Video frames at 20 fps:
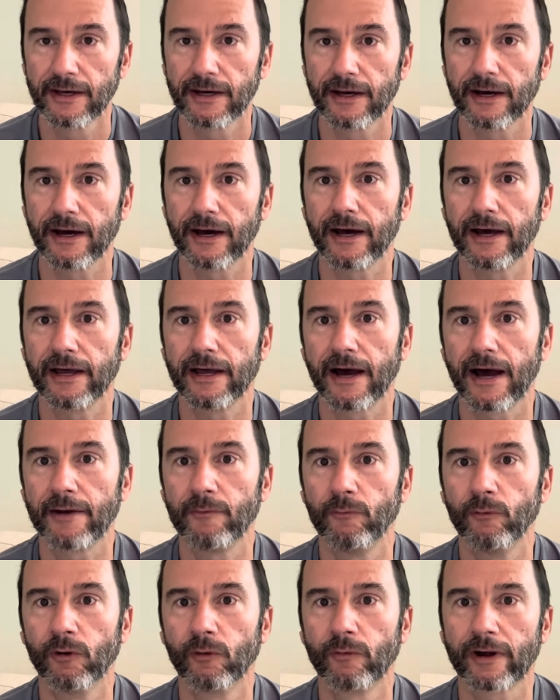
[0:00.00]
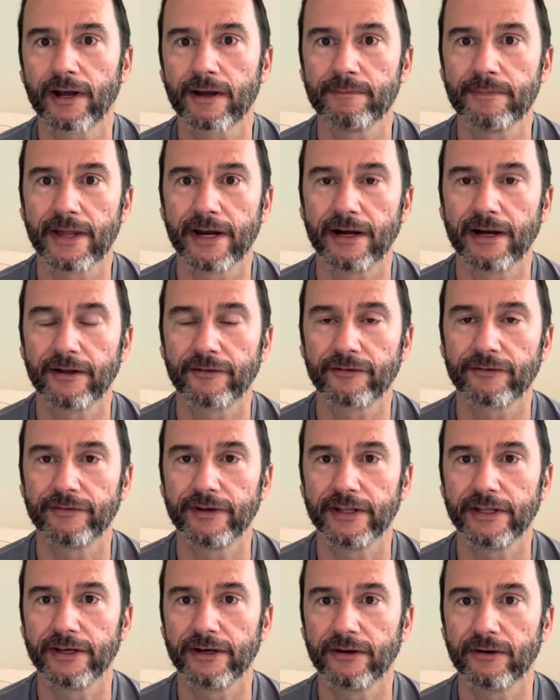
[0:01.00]
I will recommend another
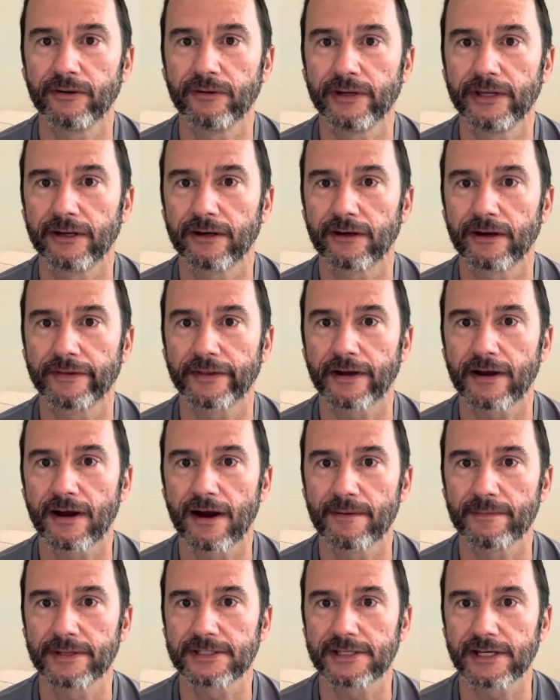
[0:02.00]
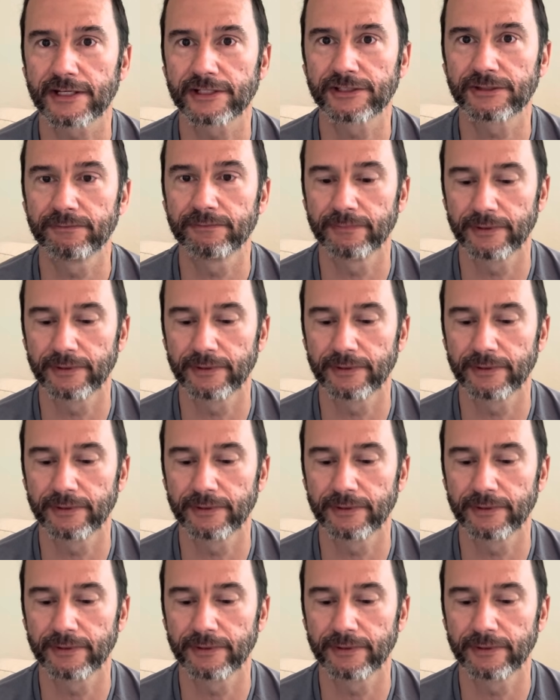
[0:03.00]
video here in the comment section,